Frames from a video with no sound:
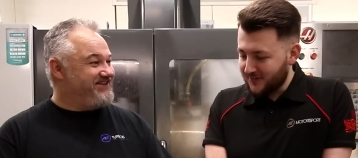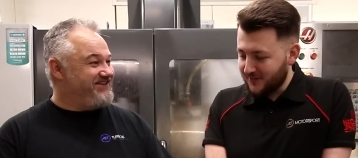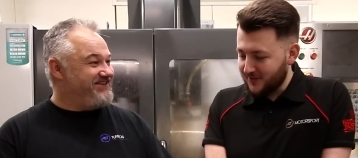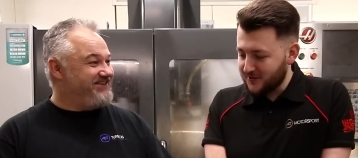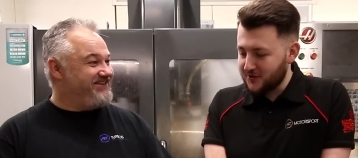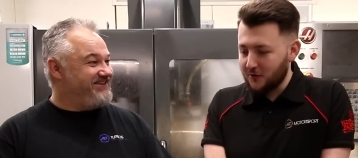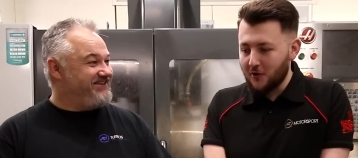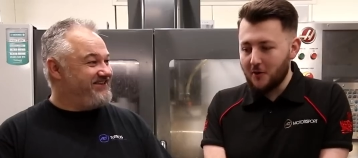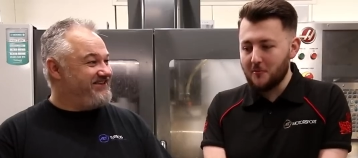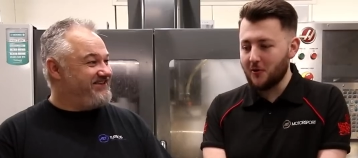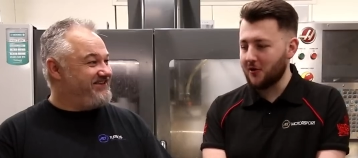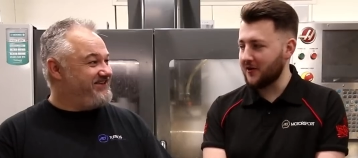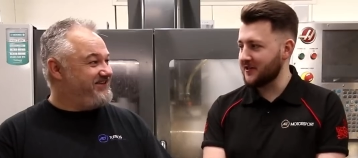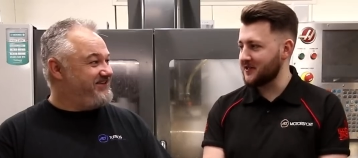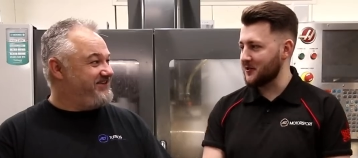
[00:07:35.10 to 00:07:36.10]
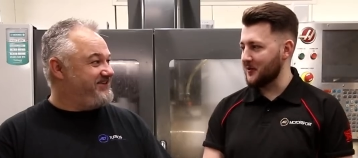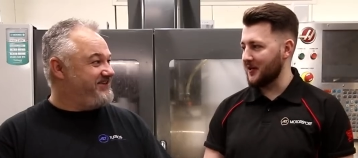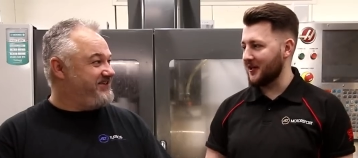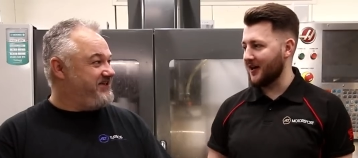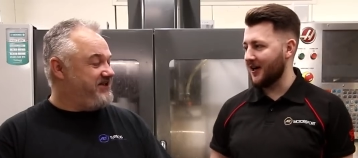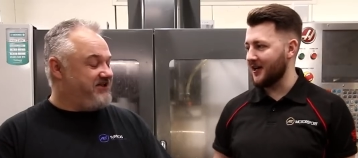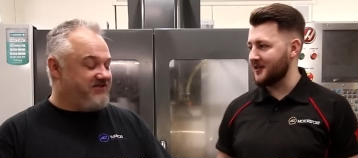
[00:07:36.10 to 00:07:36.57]
Speaker 1: there's a lot more into it
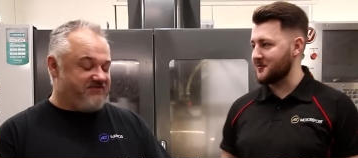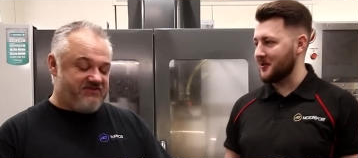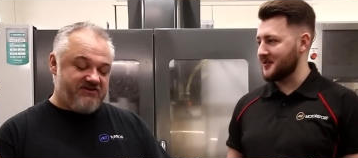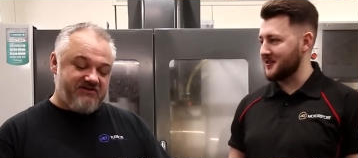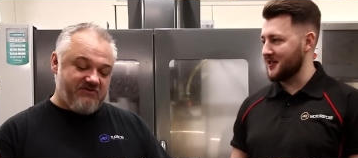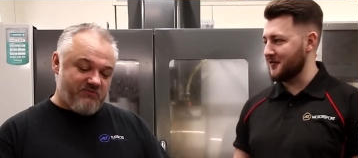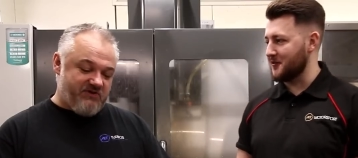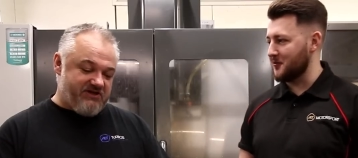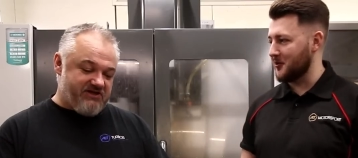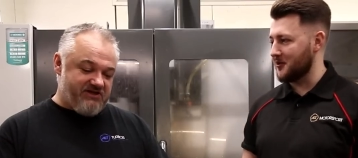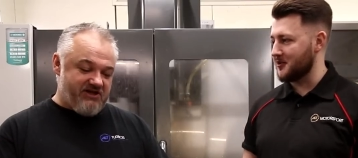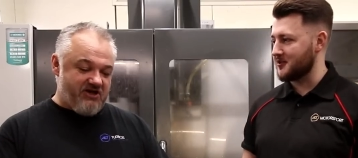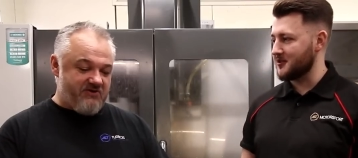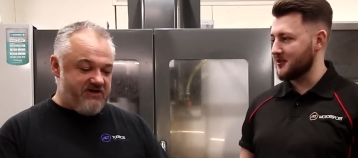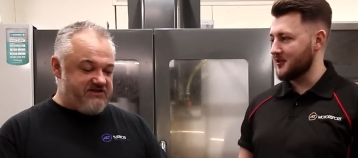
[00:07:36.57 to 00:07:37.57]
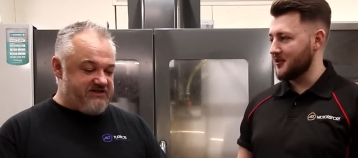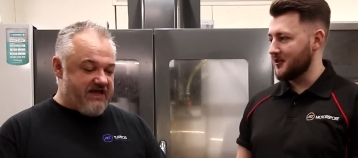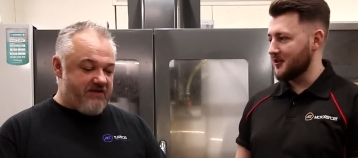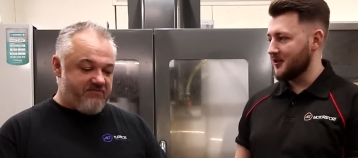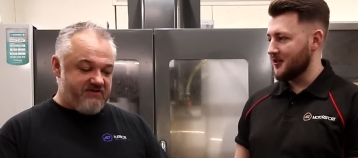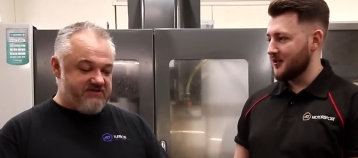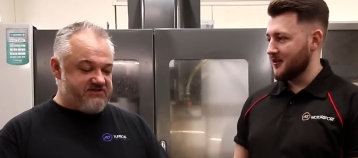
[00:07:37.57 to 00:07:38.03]
than I expected. we can go
Speaker 2: in
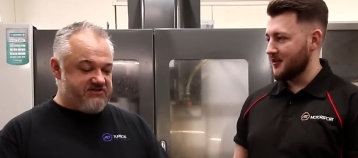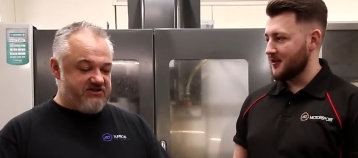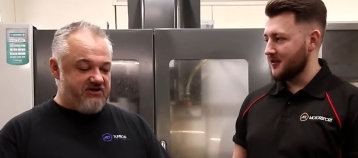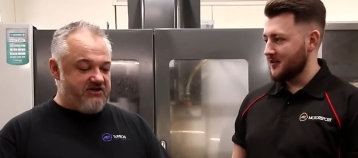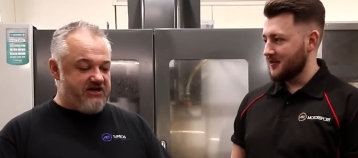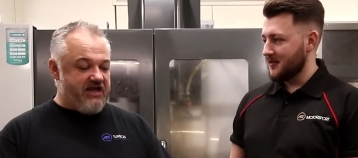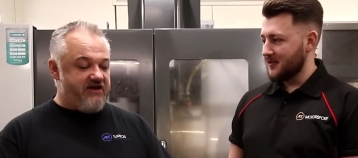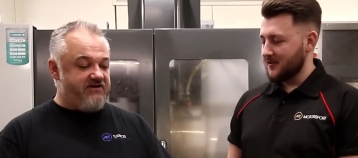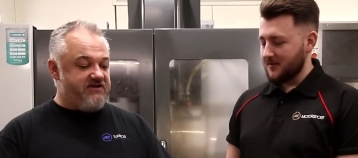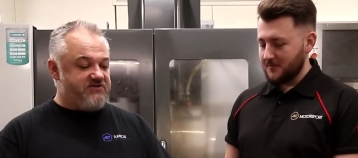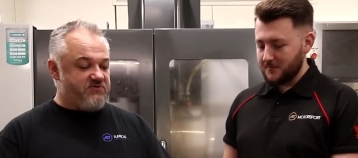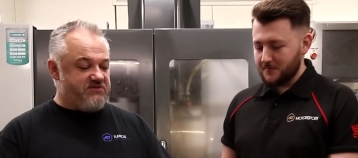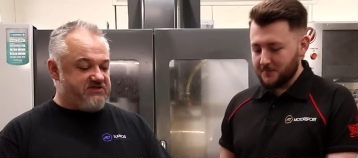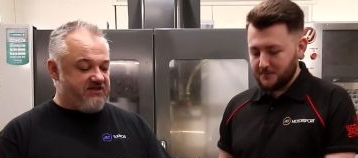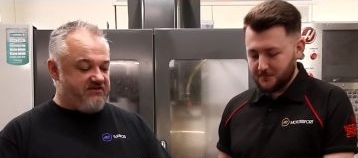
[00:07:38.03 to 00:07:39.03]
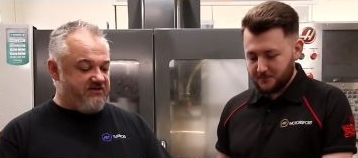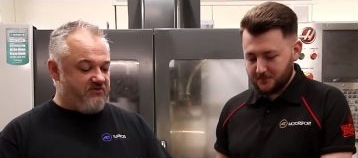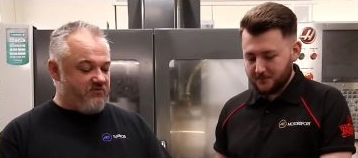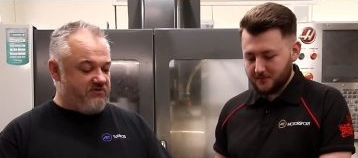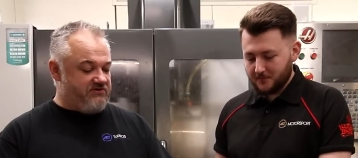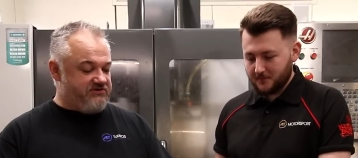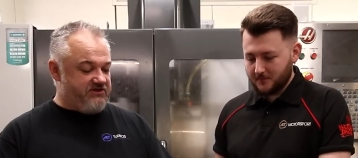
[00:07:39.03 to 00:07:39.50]
depth in certain areas, which I think
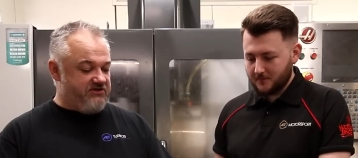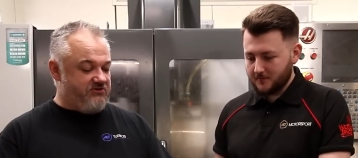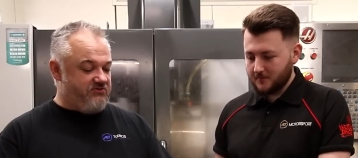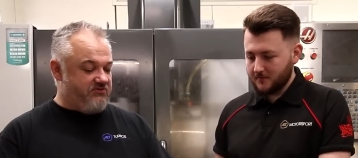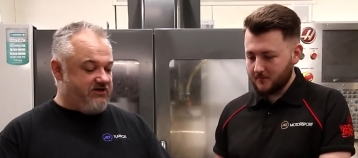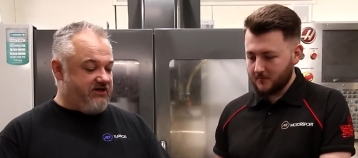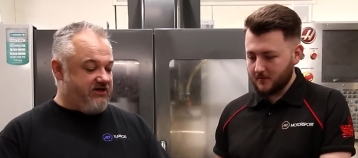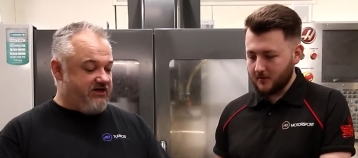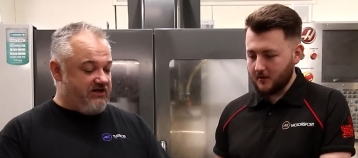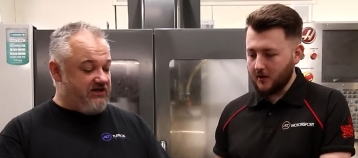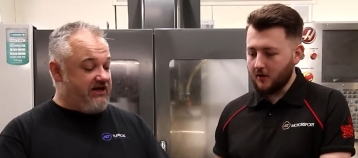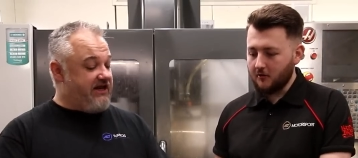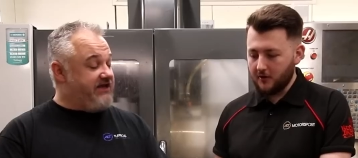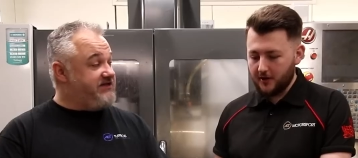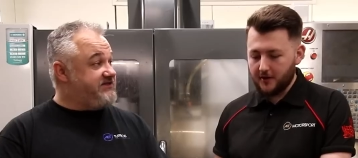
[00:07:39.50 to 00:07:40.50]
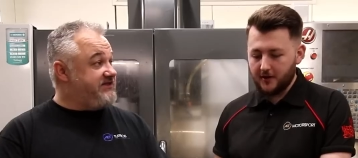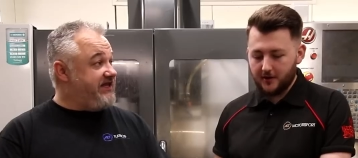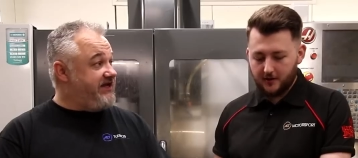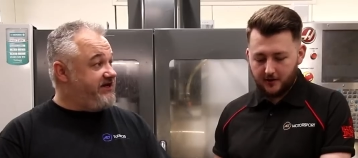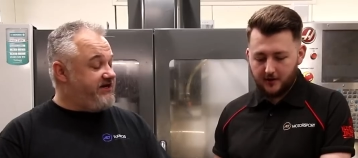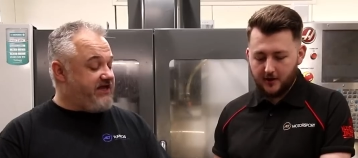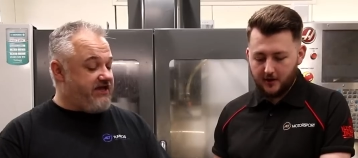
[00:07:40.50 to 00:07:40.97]
we'll do uh, uh, later,
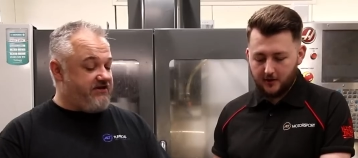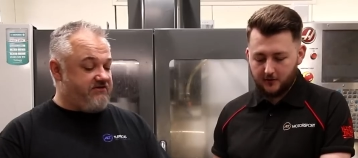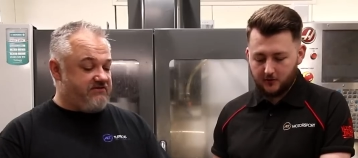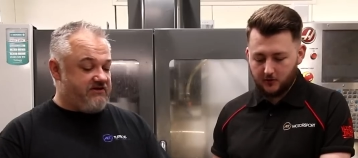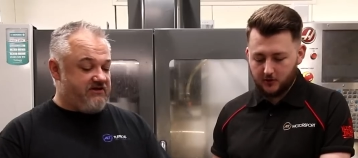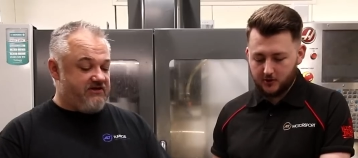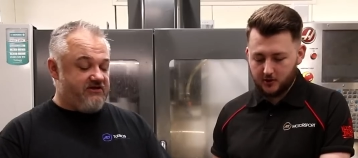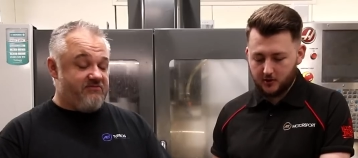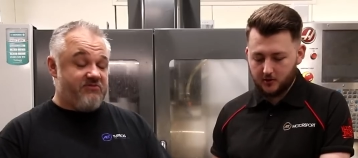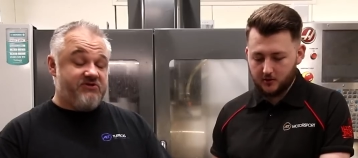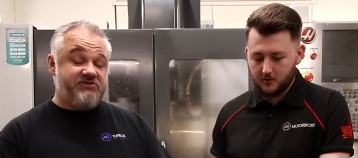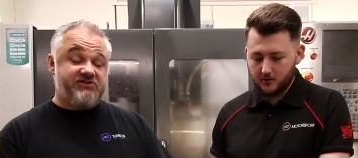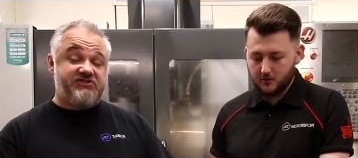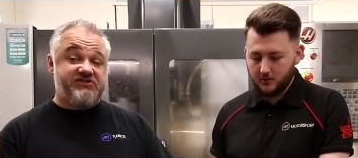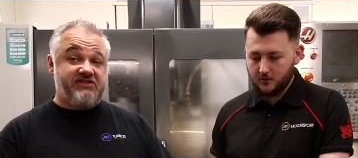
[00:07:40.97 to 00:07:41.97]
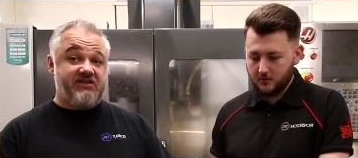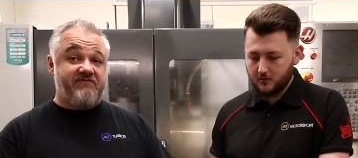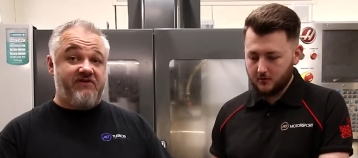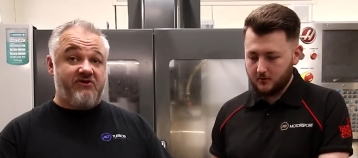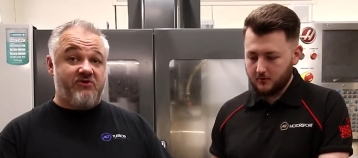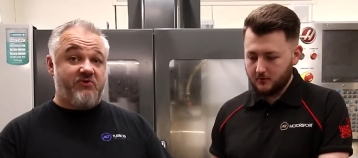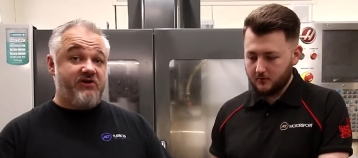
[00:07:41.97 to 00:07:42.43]
later, Yeah, of course, yeah. But just to
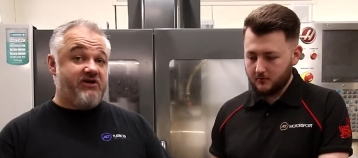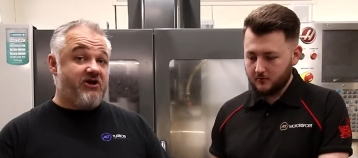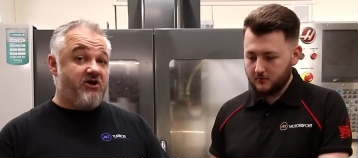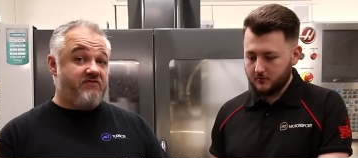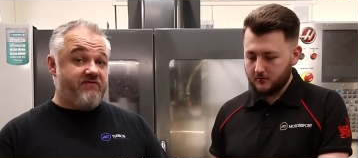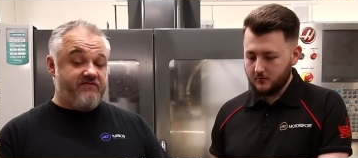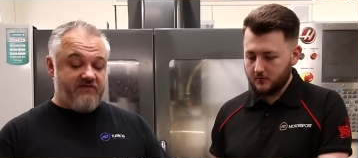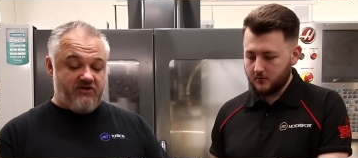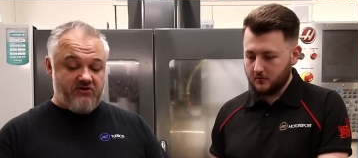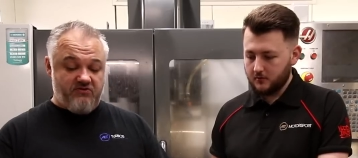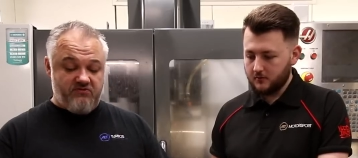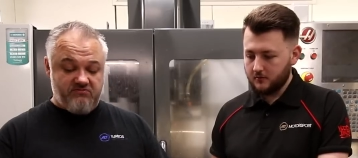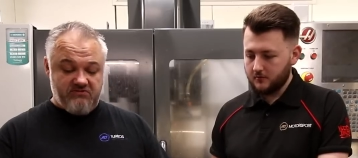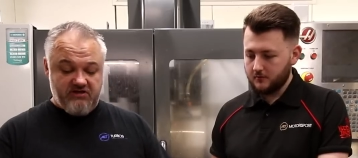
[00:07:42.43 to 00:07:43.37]
give you a quick overview,